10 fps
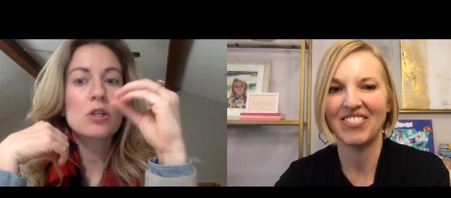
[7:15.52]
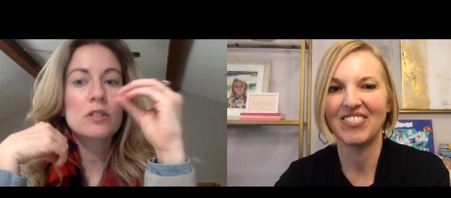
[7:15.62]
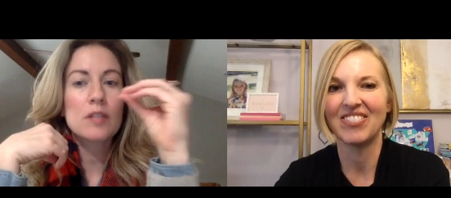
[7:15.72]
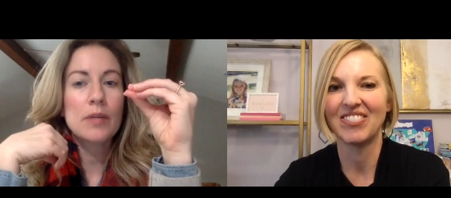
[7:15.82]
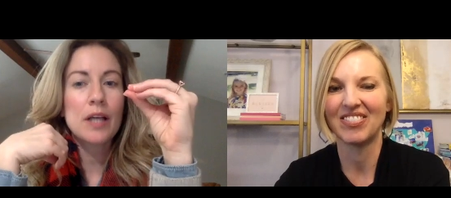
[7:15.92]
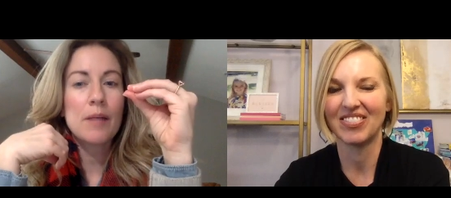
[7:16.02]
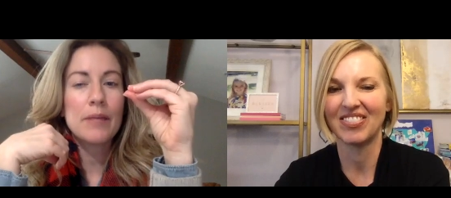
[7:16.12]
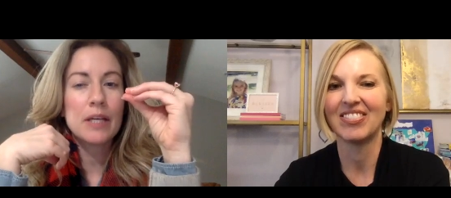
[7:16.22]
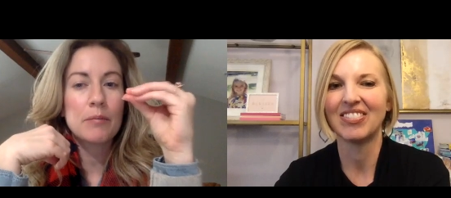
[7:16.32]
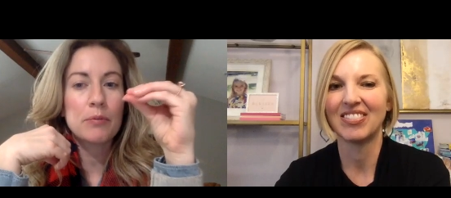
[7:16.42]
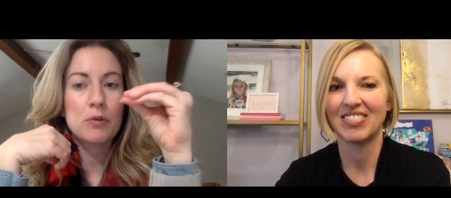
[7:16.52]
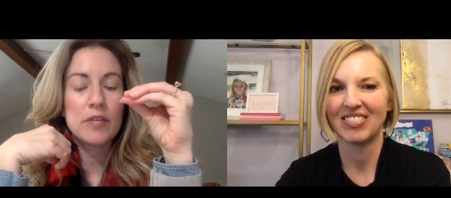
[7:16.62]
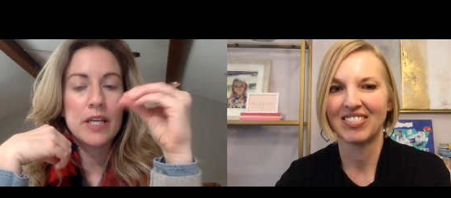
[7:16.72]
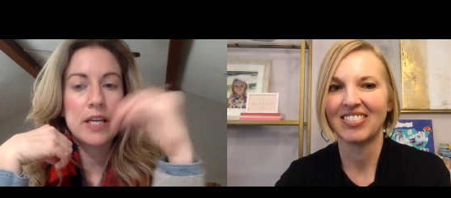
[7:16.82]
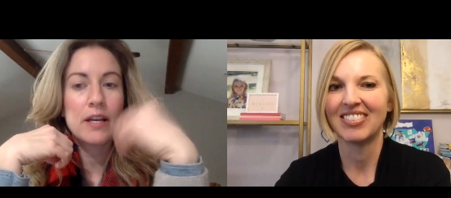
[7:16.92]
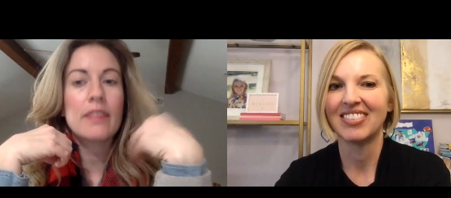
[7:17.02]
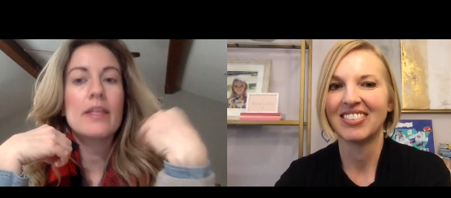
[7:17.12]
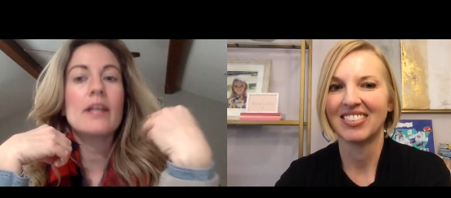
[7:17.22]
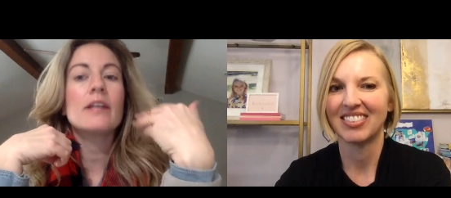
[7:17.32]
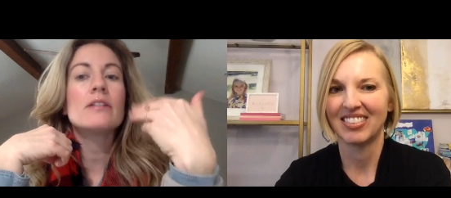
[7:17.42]
Speaker 1: someone coming in and proving it. I
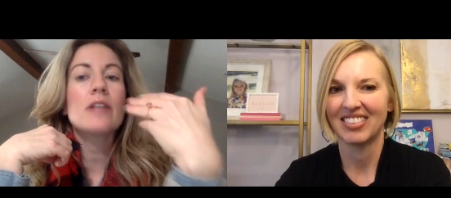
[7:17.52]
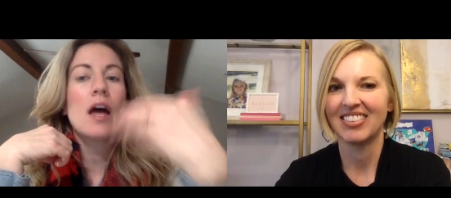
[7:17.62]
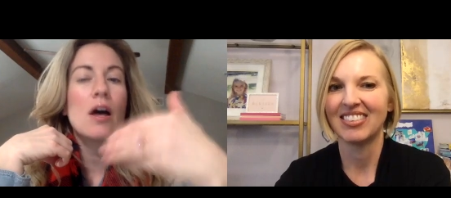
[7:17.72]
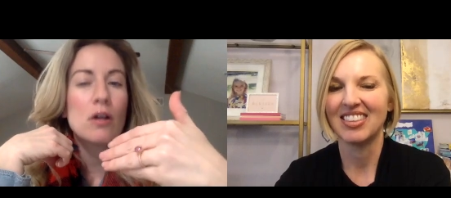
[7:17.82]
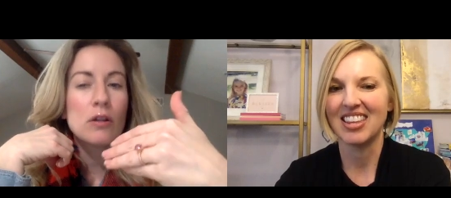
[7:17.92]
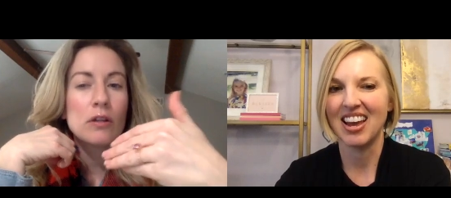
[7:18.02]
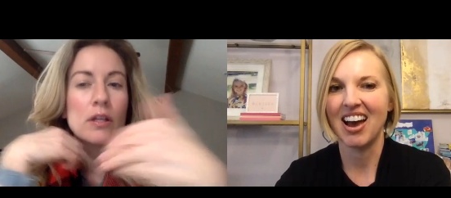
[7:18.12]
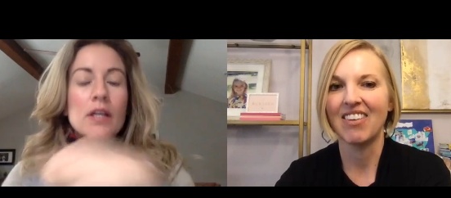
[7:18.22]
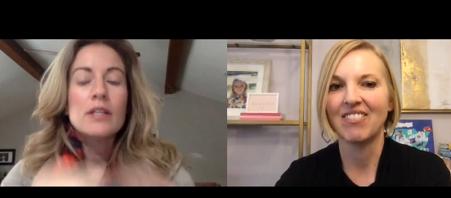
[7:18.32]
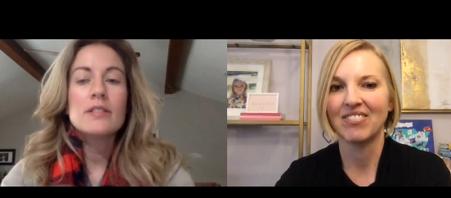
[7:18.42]
think until yeah.